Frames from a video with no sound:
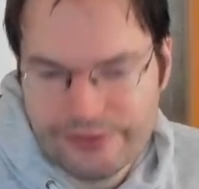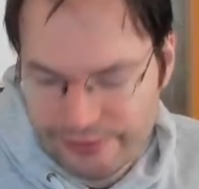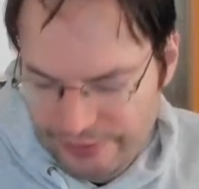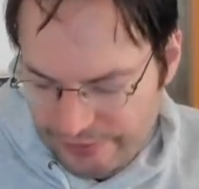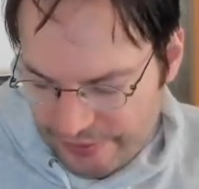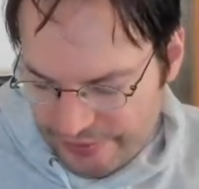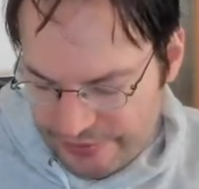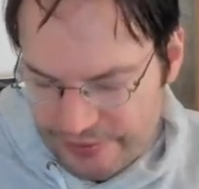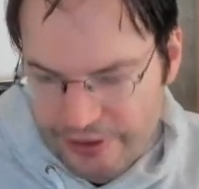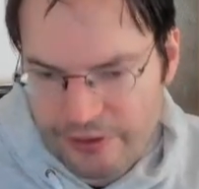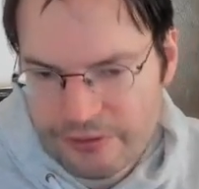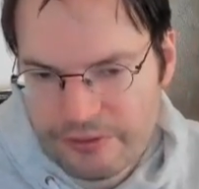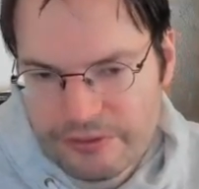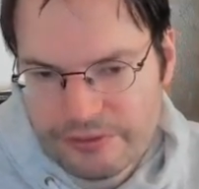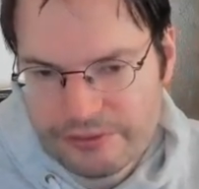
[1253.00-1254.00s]
There is
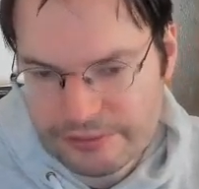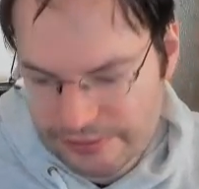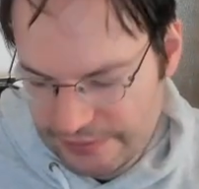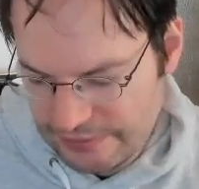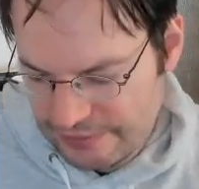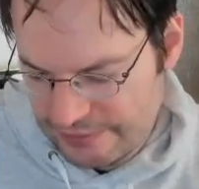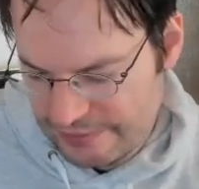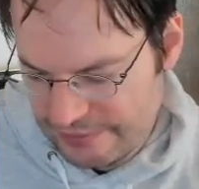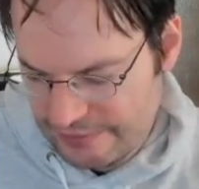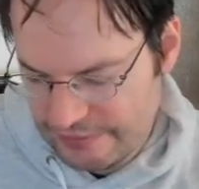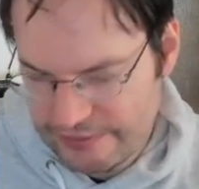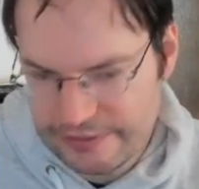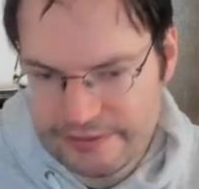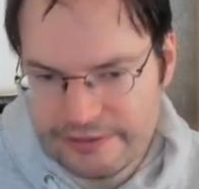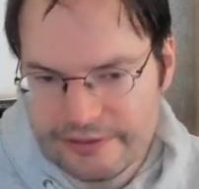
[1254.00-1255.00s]
no
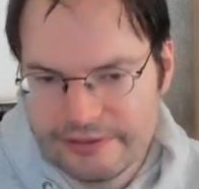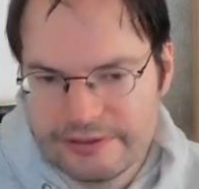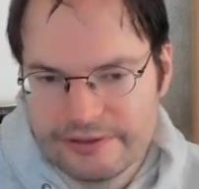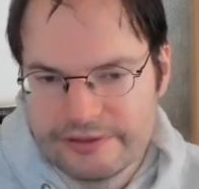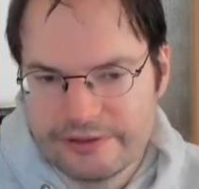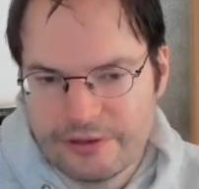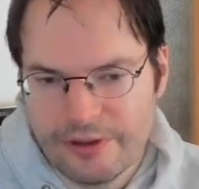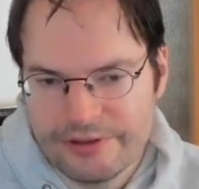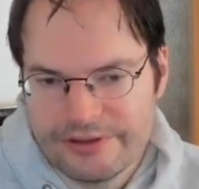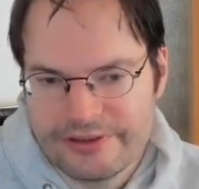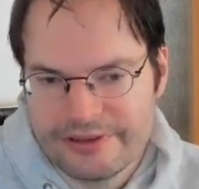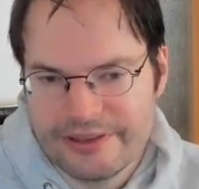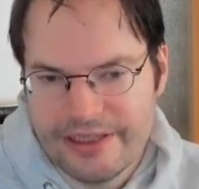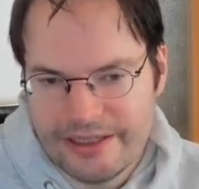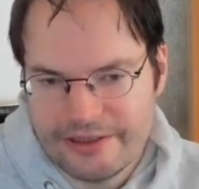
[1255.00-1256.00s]
dot
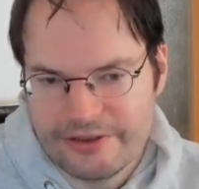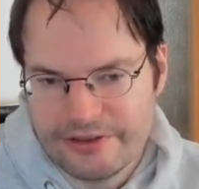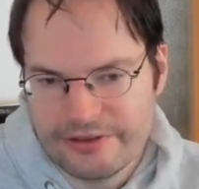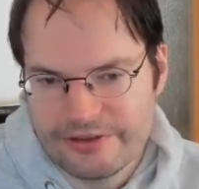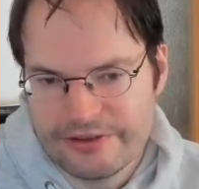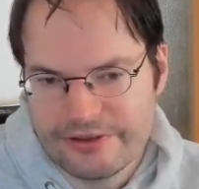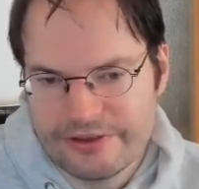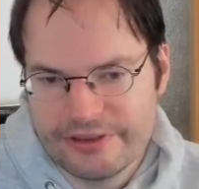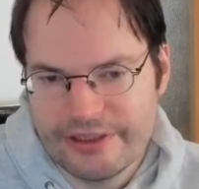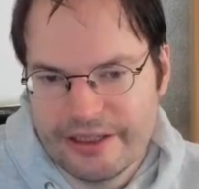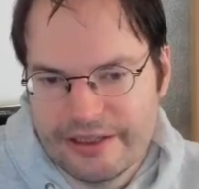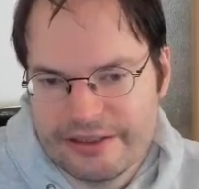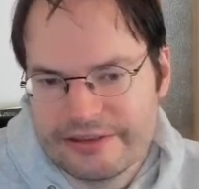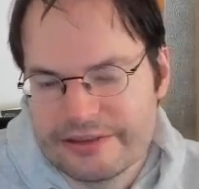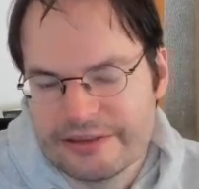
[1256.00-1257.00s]
selection
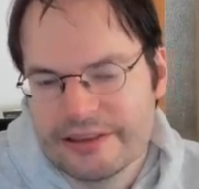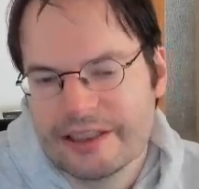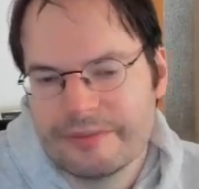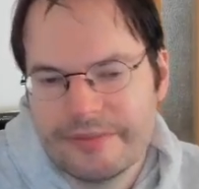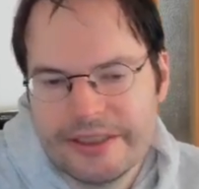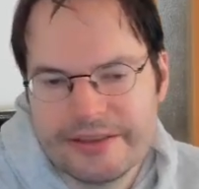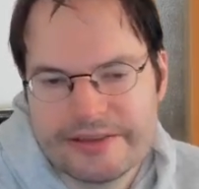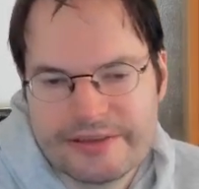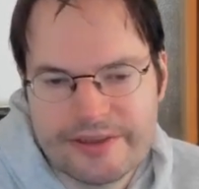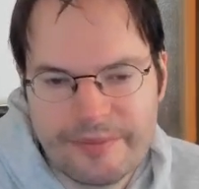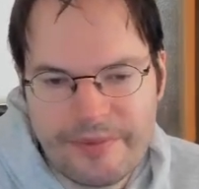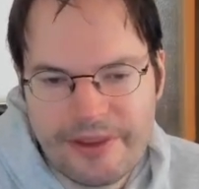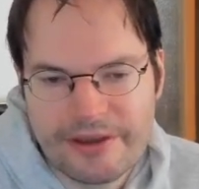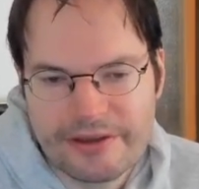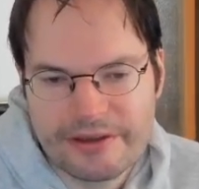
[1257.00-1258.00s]
syntax. That means
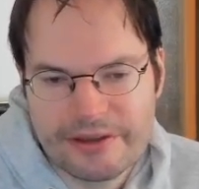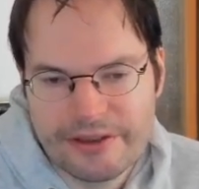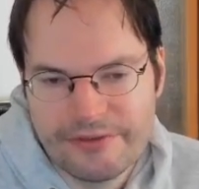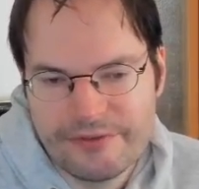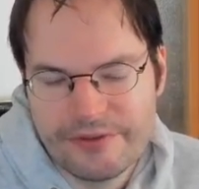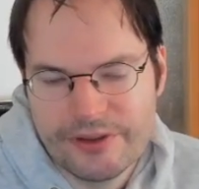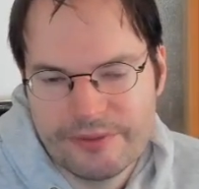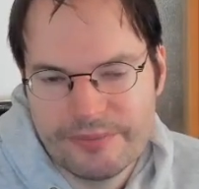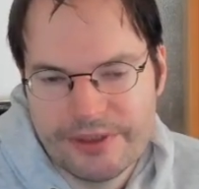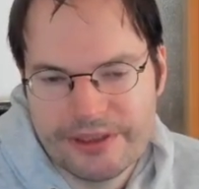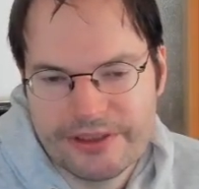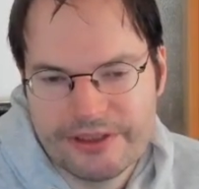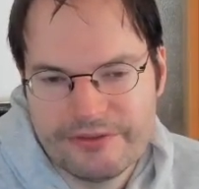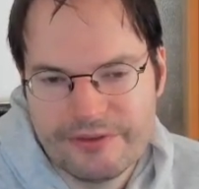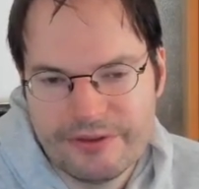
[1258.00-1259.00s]
something different by
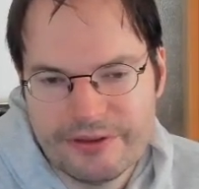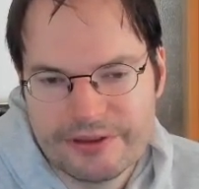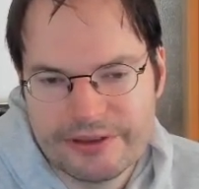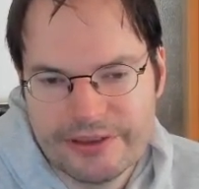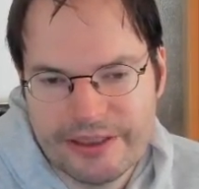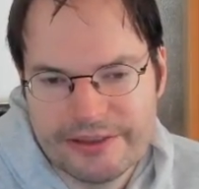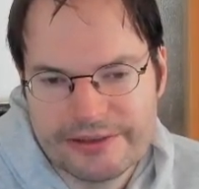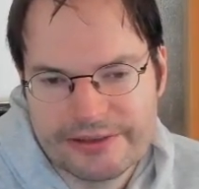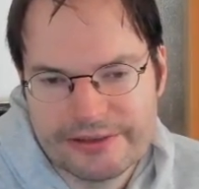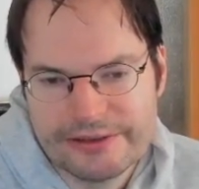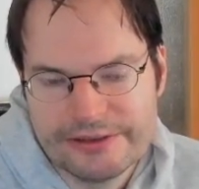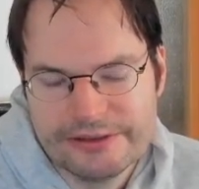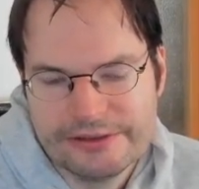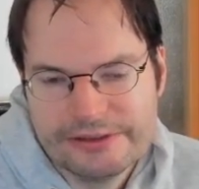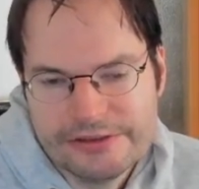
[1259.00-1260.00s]
default in
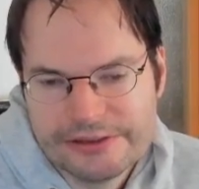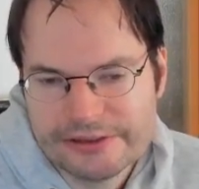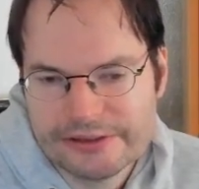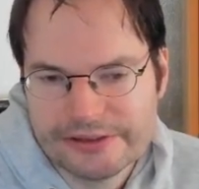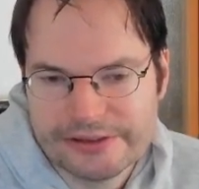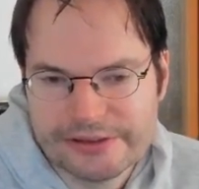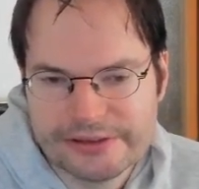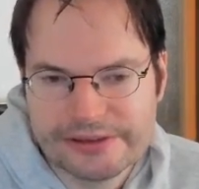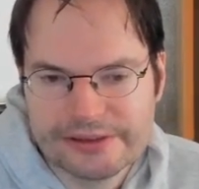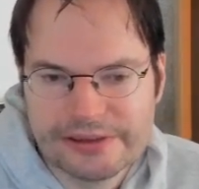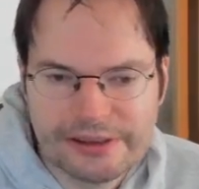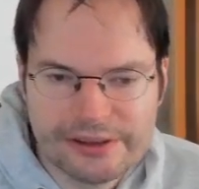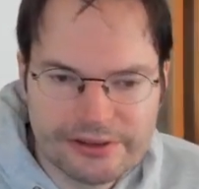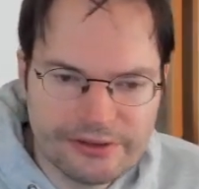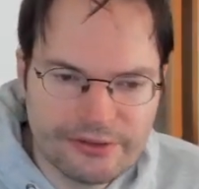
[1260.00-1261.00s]
Haskell. This is
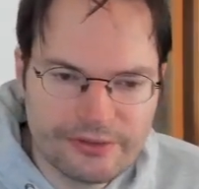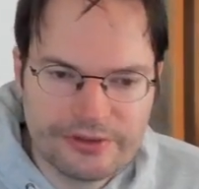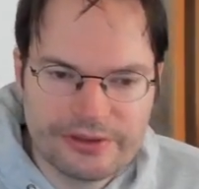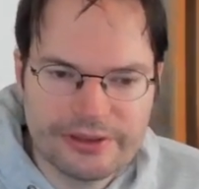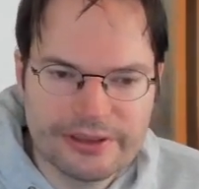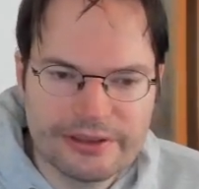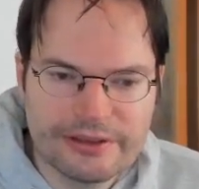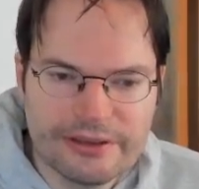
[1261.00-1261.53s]
usually